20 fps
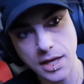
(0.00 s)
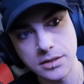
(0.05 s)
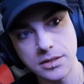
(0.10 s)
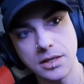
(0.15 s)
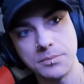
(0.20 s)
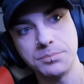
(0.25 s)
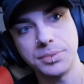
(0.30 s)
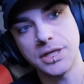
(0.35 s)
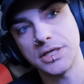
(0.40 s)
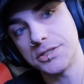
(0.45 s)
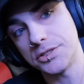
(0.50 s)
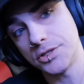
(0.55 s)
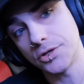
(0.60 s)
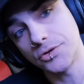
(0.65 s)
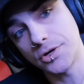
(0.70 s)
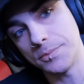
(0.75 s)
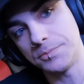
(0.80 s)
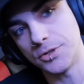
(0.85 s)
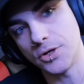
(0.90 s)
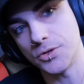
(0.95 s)
And then plus the
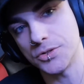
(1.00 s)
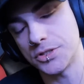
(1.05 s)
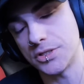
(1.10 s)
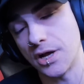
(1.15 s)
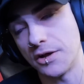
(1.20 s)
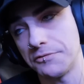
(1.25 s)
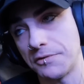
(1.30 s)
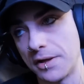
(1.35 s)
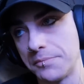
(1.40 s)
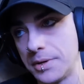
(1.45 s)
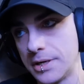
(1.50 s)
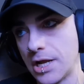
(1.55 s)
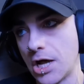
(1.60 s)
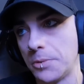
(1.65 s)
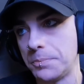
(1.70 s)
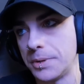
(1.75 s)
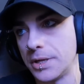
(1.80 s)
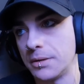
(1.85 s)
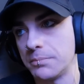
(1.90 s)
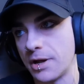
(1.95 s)
crypto stuff, I've been
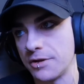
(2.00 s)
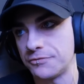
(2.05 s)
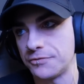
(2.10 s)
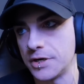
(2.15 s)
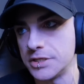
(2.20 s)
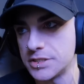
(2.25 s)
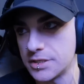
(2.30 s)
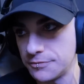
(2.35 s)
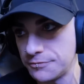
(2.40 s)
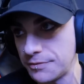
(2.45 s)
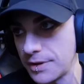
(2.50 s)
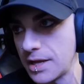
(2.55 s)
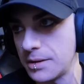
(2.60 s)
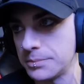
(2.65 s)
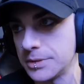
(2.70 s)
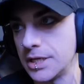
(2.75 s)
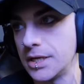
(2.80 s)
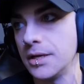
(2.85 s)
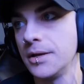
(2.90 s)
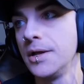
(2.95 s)
helping my friends and
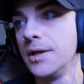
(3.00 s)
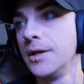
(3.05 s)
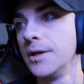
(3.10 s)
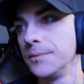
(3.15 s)
family